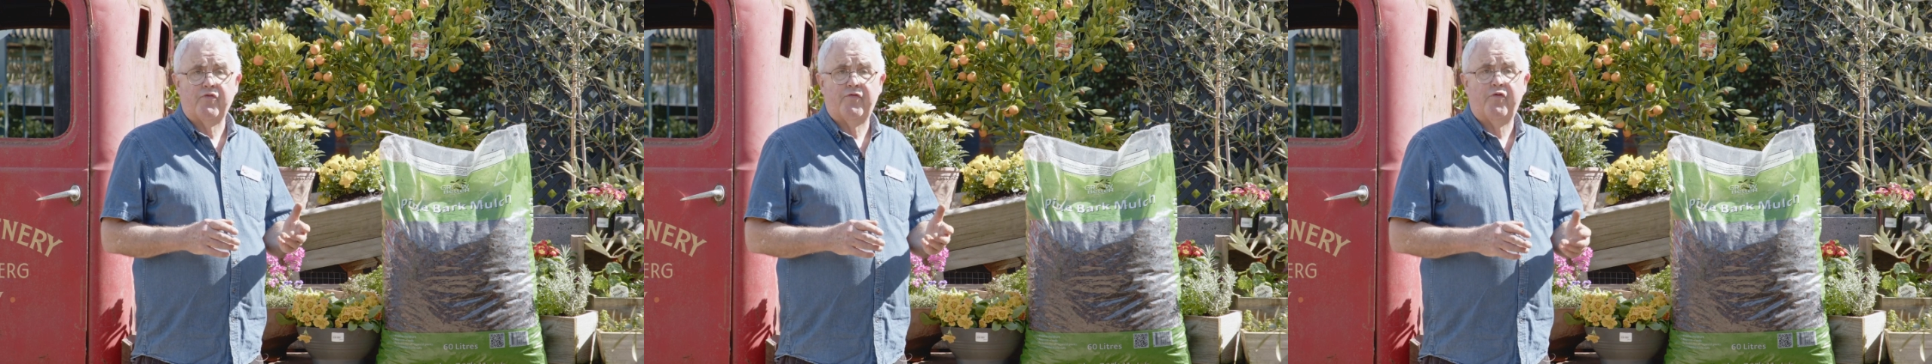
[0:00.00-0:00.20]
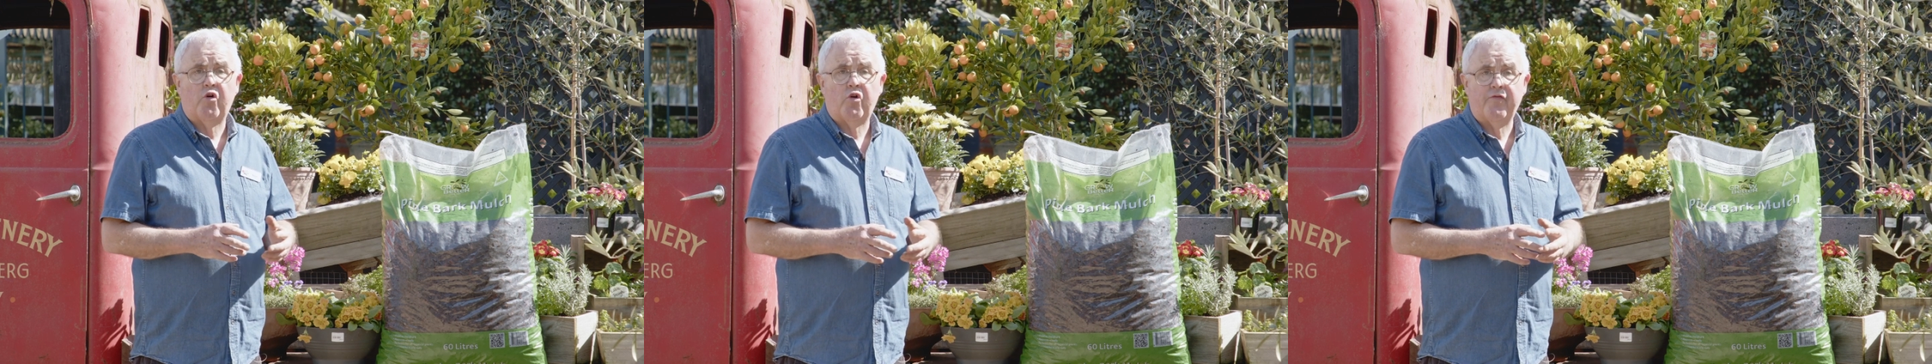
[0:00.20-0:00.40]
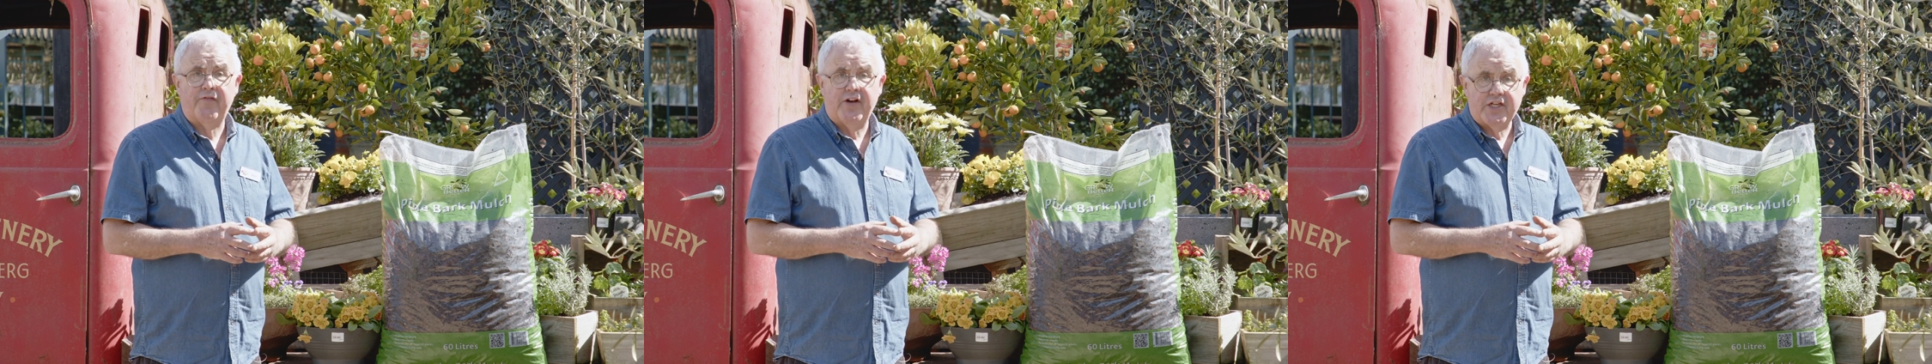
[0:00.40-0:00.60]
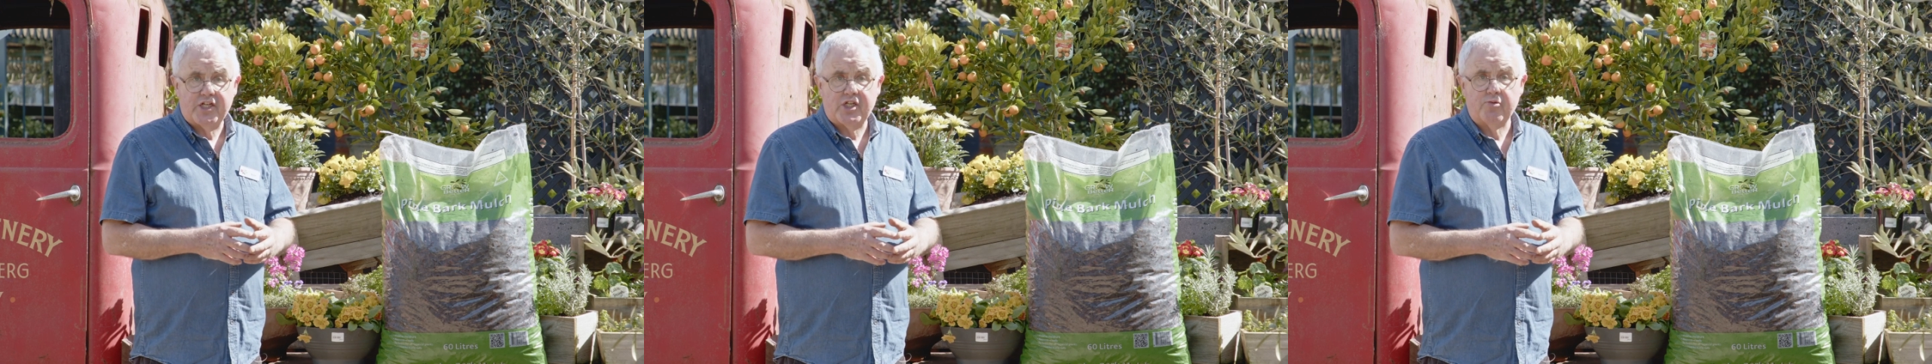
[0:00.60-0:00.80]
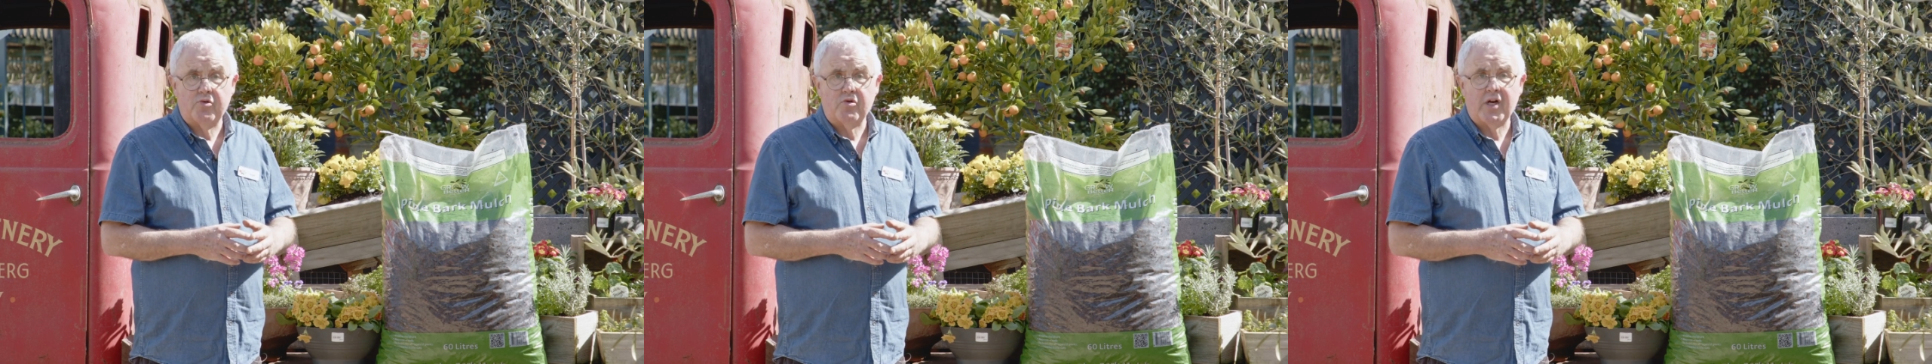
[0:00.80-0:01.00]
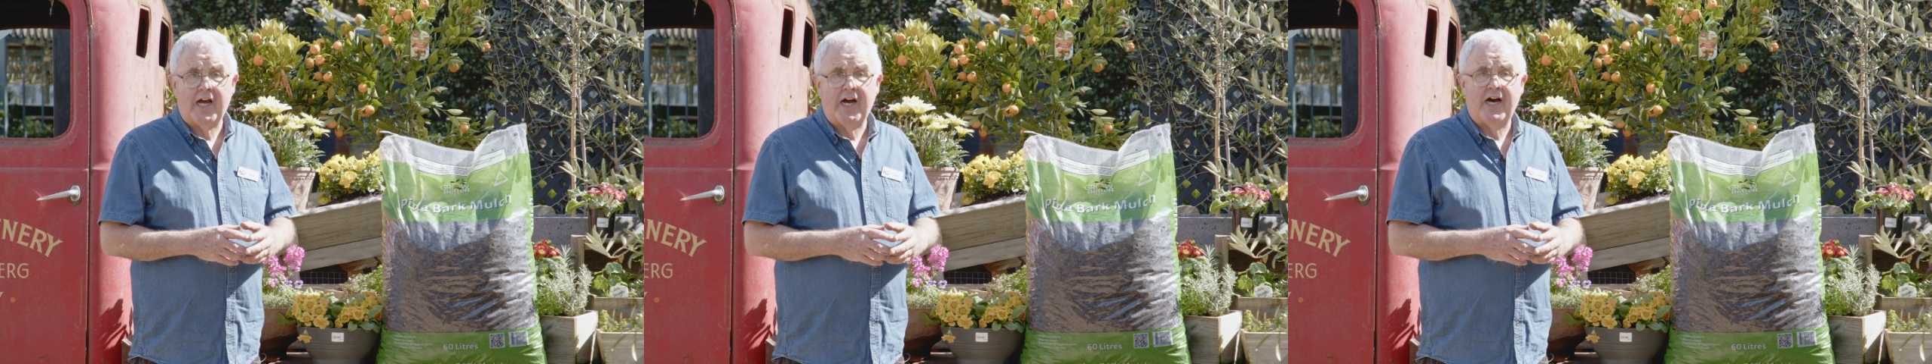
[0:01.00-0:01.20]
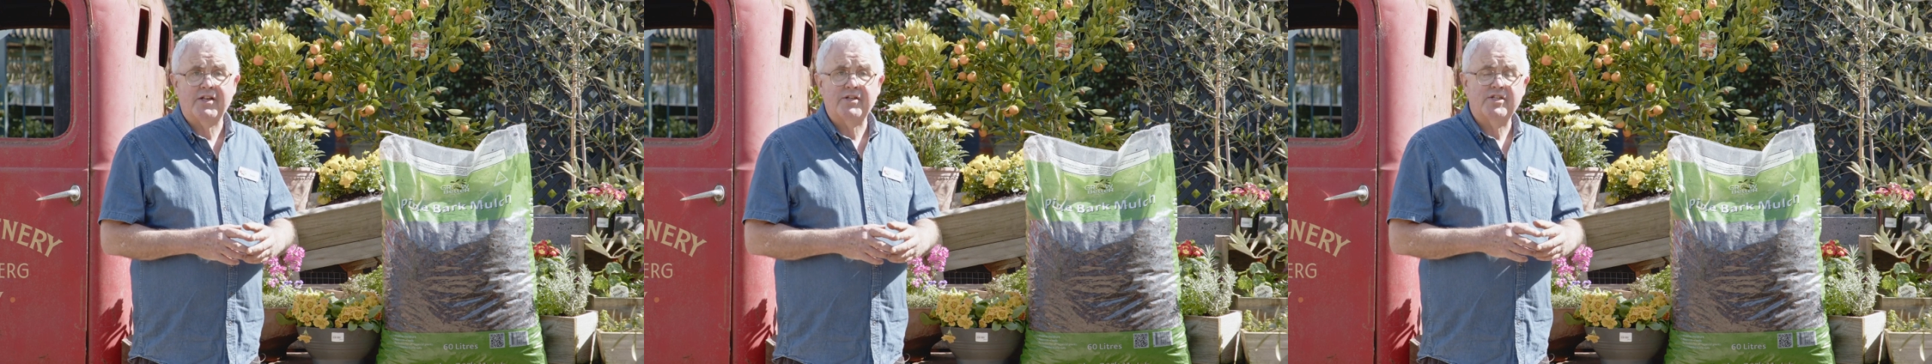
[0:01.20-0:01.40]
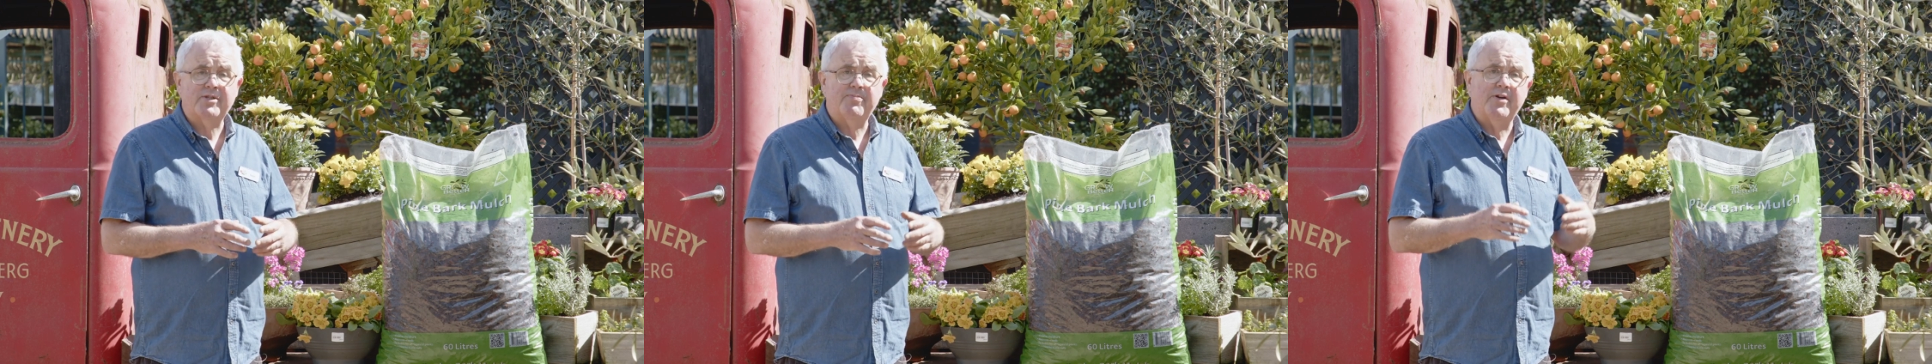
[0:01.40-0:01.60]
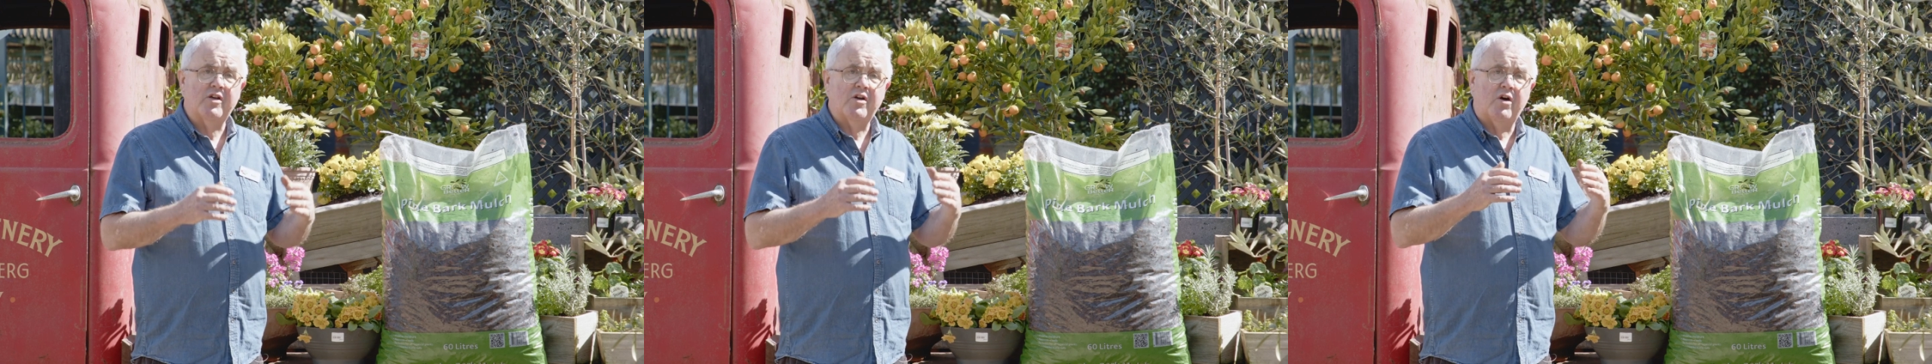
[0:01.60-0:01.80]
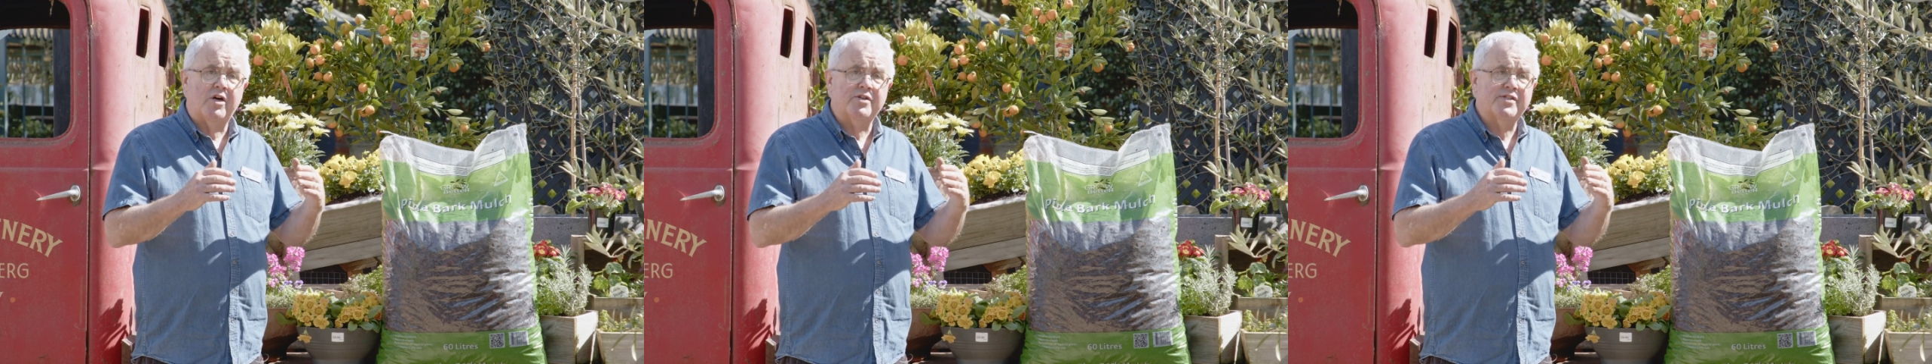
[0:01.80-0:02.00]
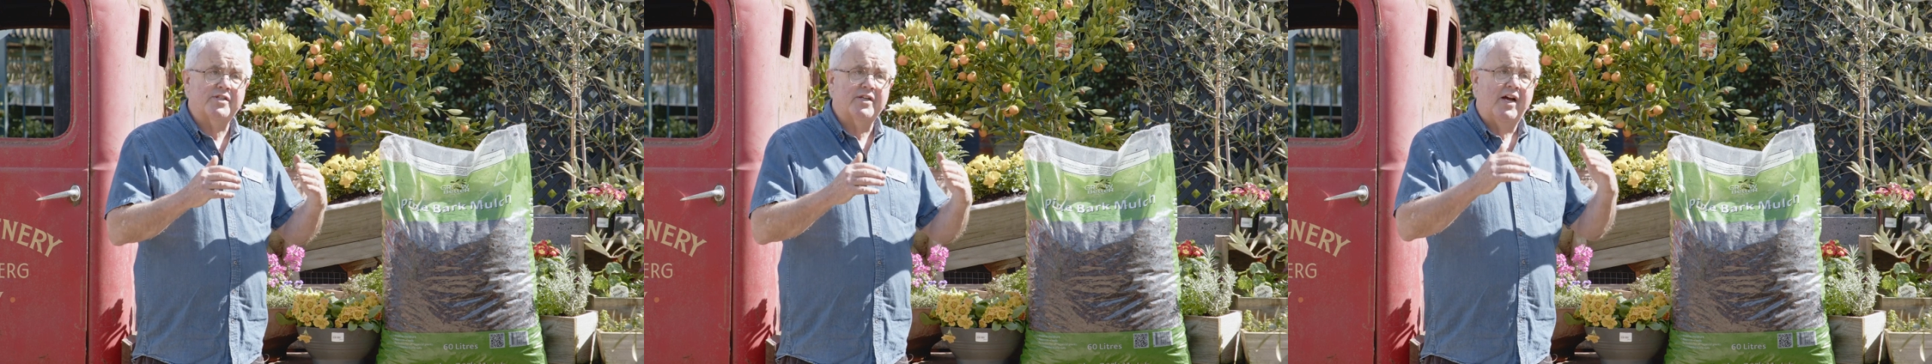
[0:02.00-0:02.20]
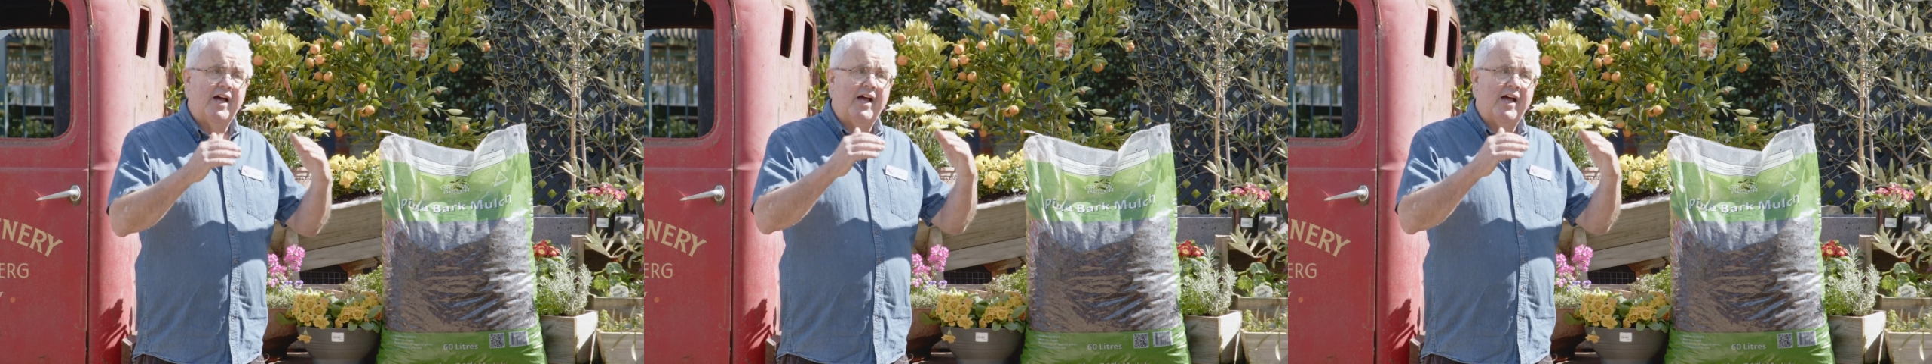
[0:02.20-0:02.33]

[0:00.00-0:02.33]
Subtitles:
for vegetable gardens because